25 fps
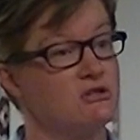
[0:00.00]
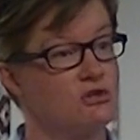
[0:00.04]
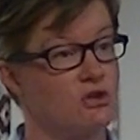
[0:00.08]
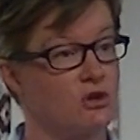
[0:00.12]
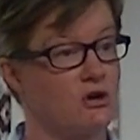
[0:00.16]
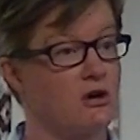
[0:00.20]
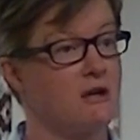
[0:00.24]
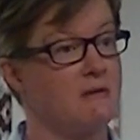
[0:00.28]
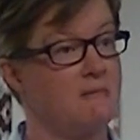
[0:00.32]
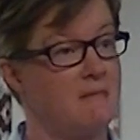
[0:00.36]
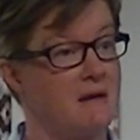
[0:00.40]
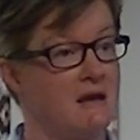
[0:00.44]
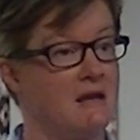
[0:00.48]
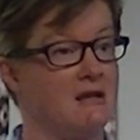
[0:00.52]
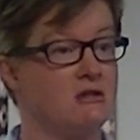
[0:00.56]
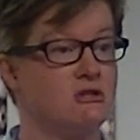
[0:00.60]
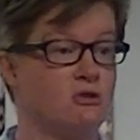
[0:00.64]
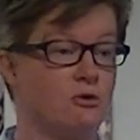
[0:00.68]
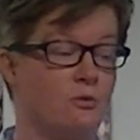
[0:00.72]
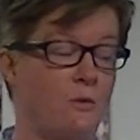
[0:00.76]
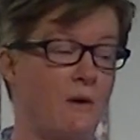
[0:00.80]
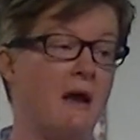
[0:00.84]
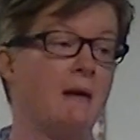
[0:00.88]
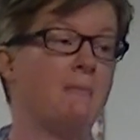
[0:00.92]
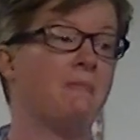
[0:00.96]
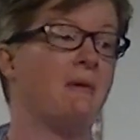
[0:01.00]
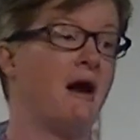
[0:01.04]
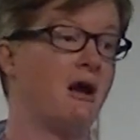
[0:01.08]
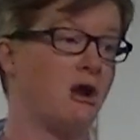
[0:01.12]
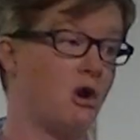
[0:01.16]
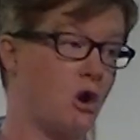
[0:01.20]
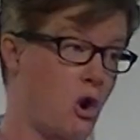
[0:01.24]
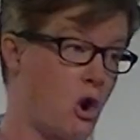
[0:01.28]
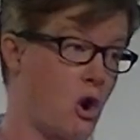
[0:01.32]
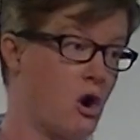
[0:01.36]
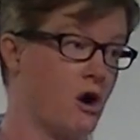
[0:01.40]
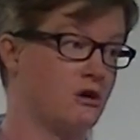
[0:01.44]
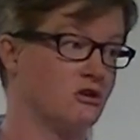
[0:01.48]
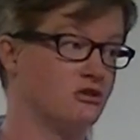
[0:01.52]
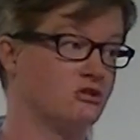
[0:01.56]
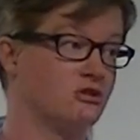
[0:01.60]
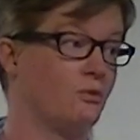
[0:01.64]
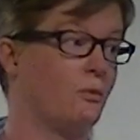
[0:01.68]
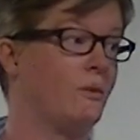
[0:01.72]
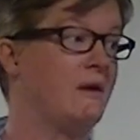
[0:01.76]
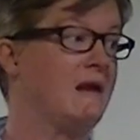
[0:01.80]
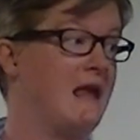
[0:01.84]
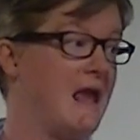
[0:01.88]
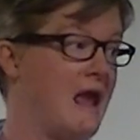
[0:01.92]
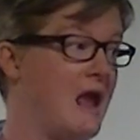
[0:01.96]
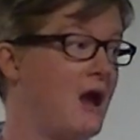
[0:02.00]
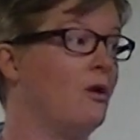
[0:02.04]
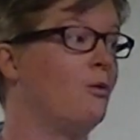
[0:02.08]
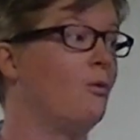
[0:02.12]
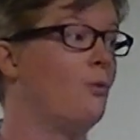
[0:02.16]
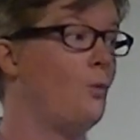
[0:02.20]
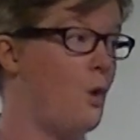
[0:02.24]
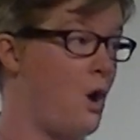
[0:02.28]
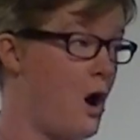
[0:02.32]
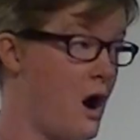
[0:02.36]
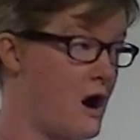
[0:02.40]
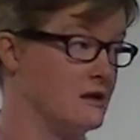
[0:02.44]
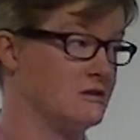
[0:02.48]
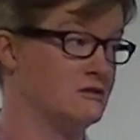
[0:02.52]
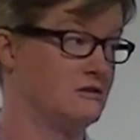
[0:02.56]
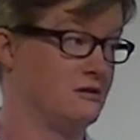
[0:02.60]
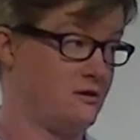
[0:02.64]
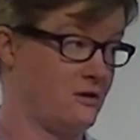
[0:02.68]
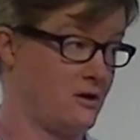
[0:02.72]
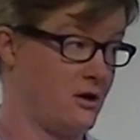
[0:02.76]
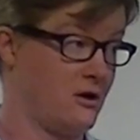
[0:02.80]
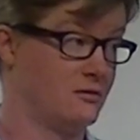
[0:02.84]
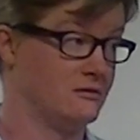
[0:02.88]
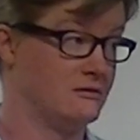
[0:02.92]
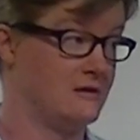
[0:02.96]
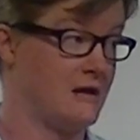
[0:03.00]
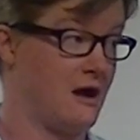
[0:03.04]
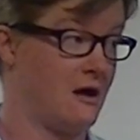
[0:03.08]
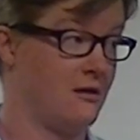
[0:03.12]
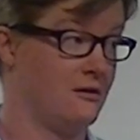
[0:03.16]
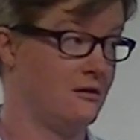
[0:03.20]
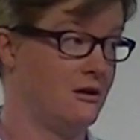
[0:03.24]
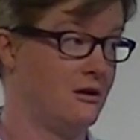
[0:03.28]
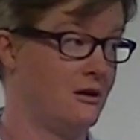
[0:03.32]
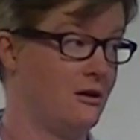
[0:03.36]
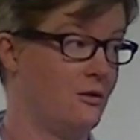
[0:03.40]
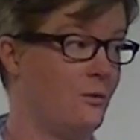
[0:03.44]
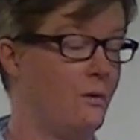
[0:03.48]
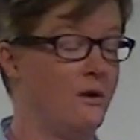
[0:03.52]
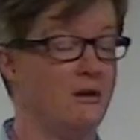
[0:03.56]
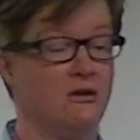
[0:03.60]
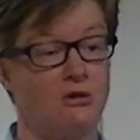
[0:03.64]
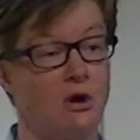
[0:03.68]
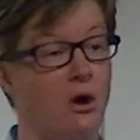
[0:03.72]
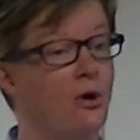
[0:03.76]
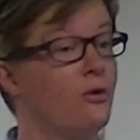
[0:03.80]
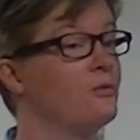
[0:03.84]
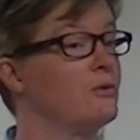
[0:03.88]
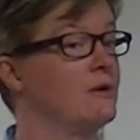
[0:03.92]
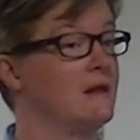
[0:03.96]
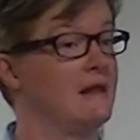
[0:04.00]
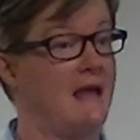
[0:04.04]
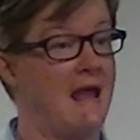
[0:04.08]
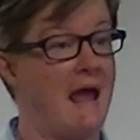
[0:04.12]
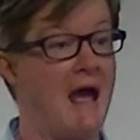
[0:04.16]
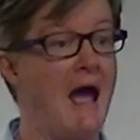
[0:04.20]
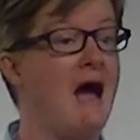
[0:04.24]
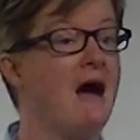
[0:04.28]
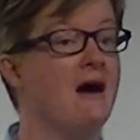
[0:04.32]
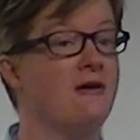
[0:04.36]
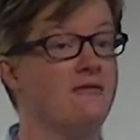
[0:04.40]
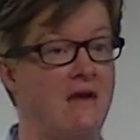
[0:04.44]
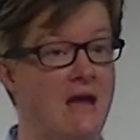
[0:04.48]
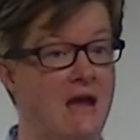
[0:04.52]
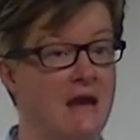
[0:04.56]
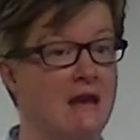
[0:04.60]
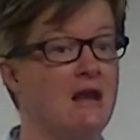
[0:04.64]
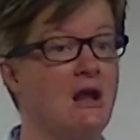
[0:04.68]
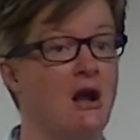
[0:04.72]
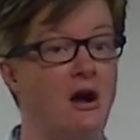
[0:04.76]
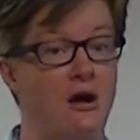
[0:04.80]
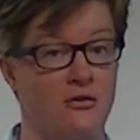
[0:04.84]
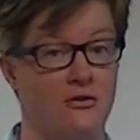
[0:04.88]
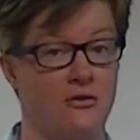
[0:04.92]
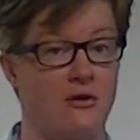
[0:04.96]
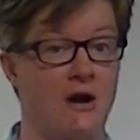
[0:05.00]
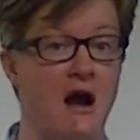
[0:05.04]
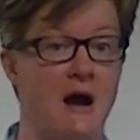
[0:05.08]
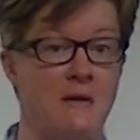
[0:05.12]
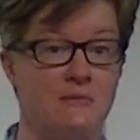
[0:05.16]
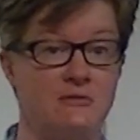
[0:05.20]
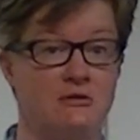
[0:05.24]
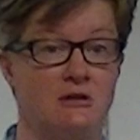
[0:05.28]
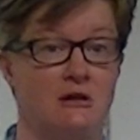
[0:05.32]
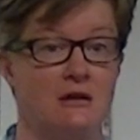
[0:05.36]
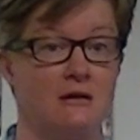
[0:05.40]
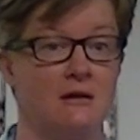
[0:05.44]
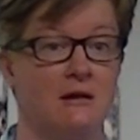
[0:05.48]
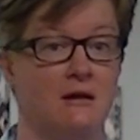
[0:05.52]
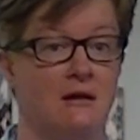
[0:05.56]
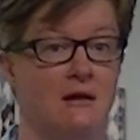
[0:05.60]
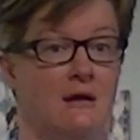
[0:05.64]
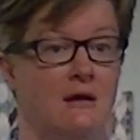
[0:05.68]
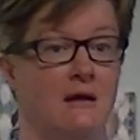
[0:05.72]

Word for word: 30 minutes away by car, so we can't walk to the hotel. We don't really have any other option.